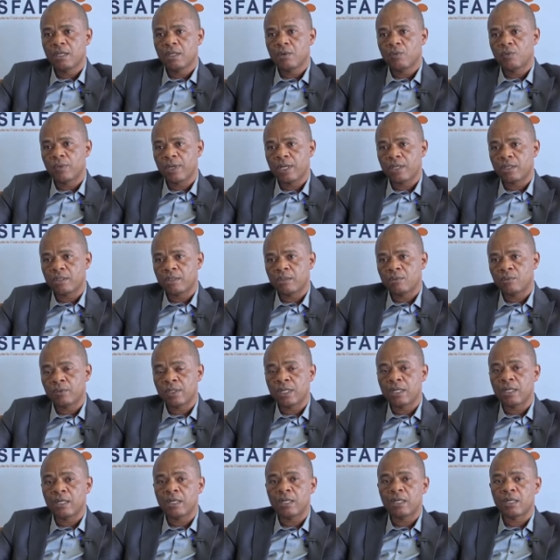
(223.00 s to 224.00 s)
We are
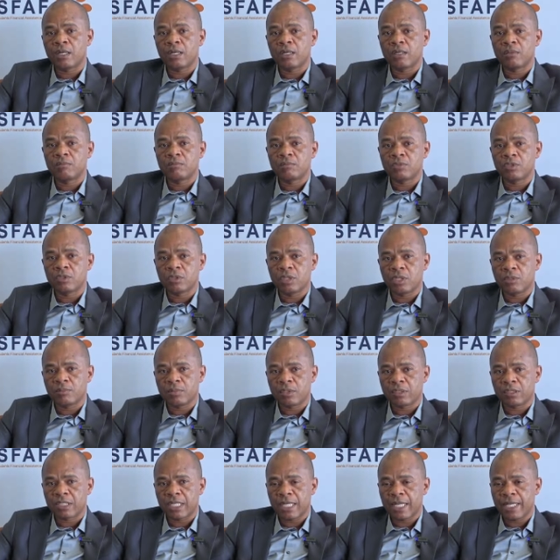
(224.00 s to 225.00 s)
talking
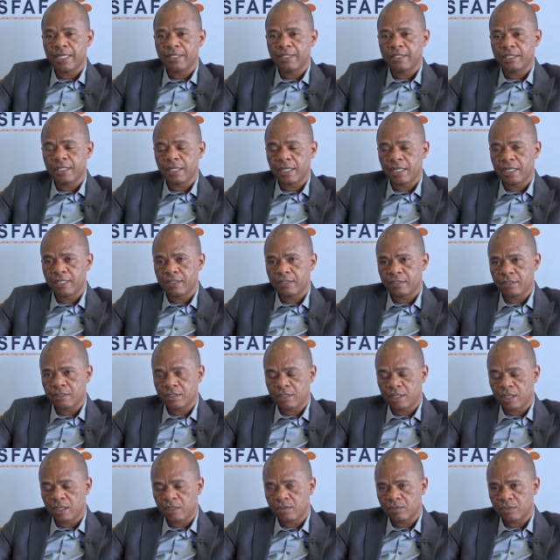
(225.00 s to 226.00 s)
about
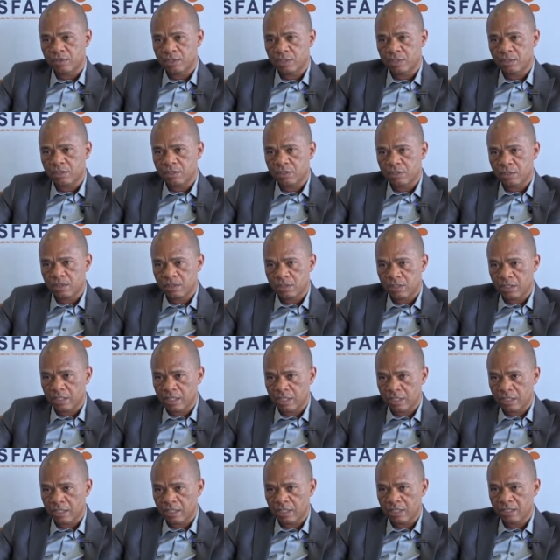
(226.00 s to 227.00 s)
88,000
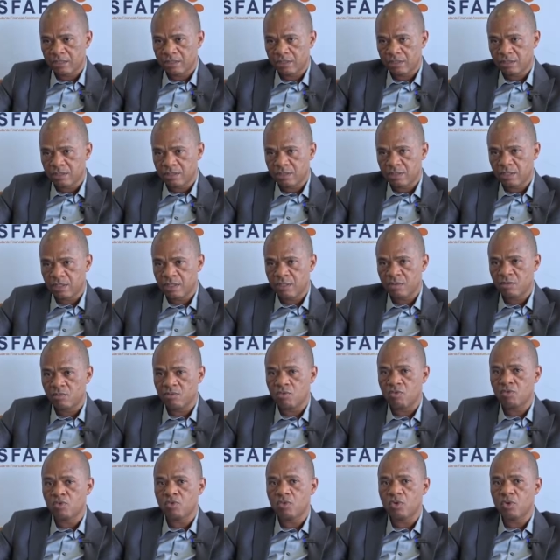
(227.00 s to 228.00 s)
debtors
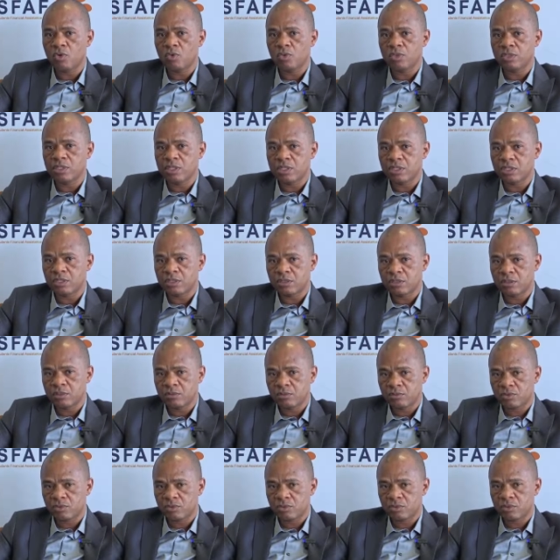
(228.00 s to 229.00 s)
who owe this
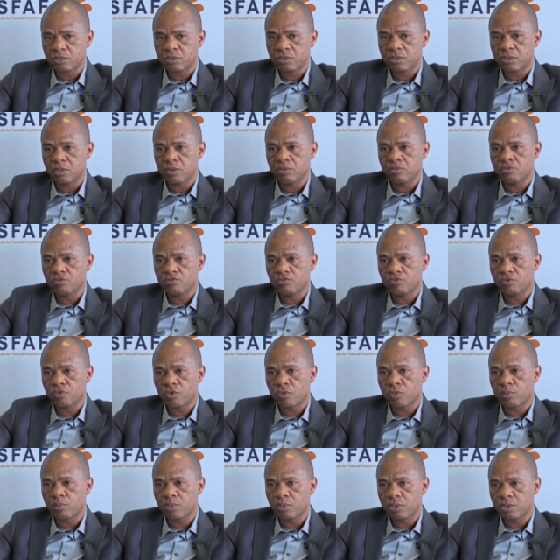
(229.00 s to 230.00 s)
institution
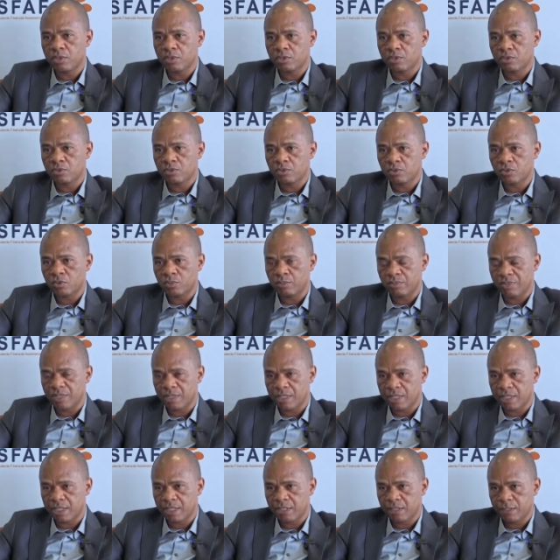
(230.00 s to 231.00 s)
4.2
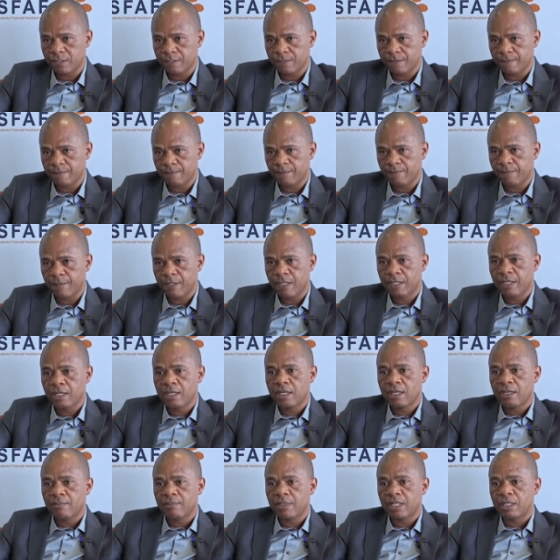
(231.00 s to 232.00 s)
billion.
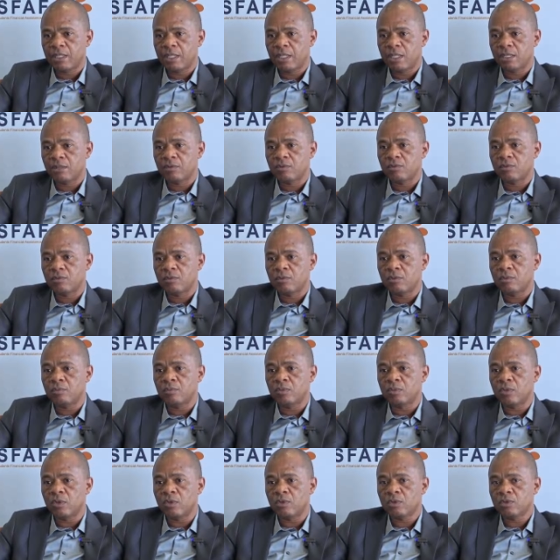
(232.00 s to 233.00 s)
But now,
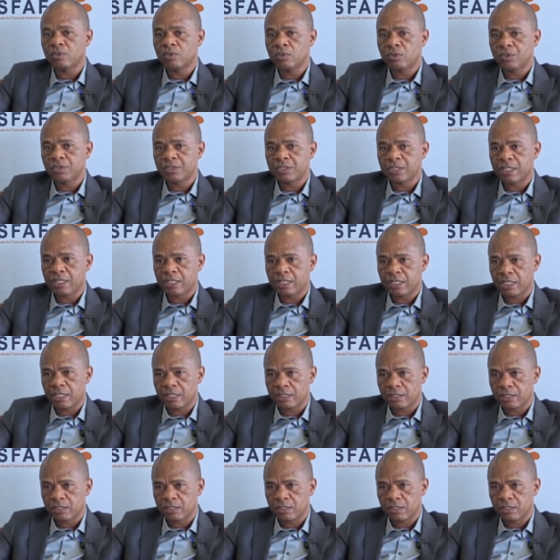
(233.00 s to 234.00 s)
all those
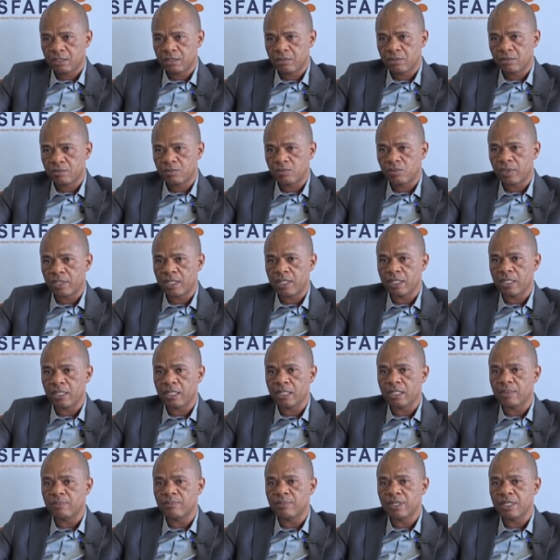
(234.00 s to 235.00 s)
debtors,
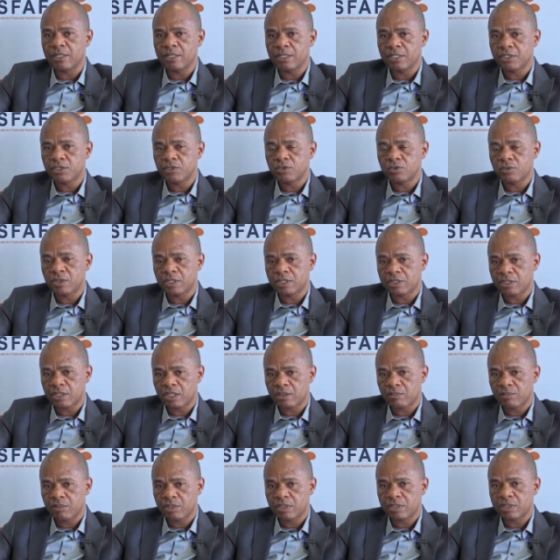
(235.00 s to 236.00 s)
we managed to
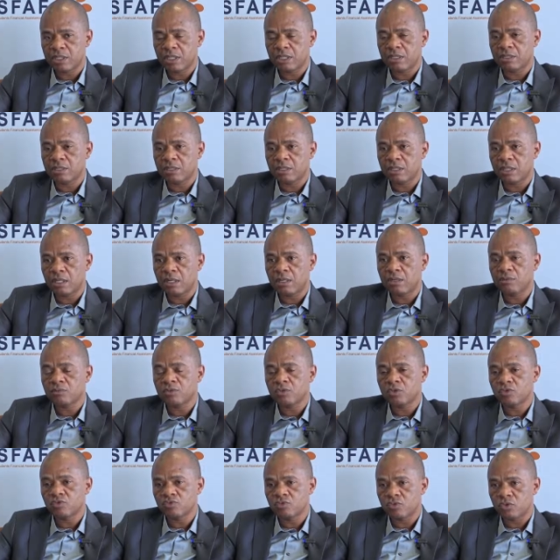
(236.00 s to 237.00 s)
establish that
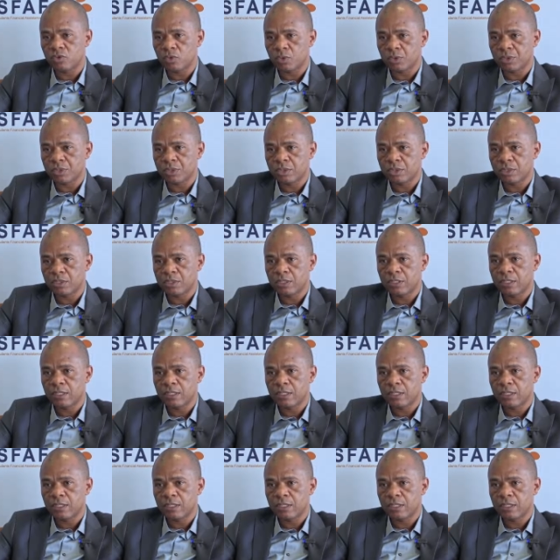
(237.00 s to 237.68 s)
out of those,